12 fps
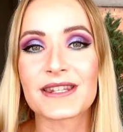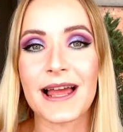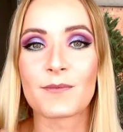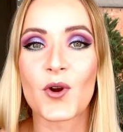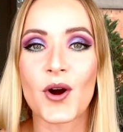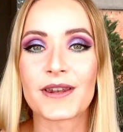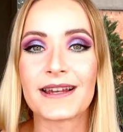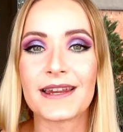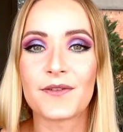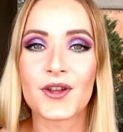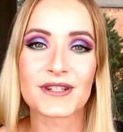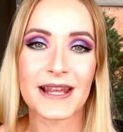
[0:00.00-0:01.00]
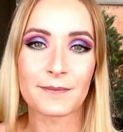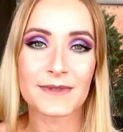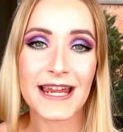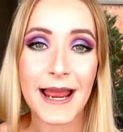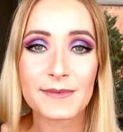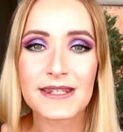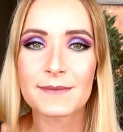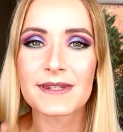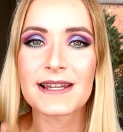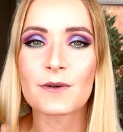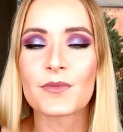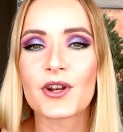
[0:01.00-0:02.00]
I'm going to leave you some timestamps
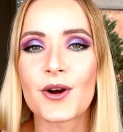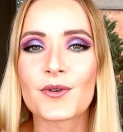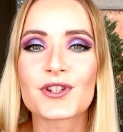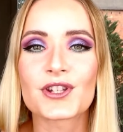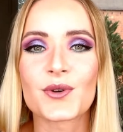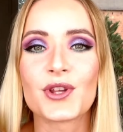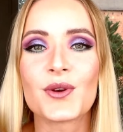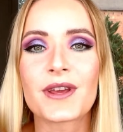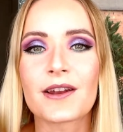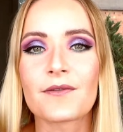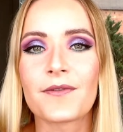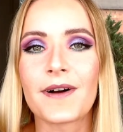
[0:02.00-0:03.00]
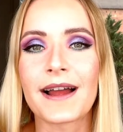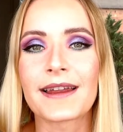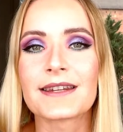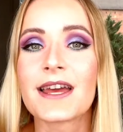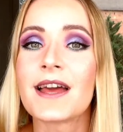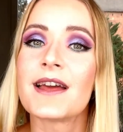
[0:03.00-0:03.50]
down below so you can find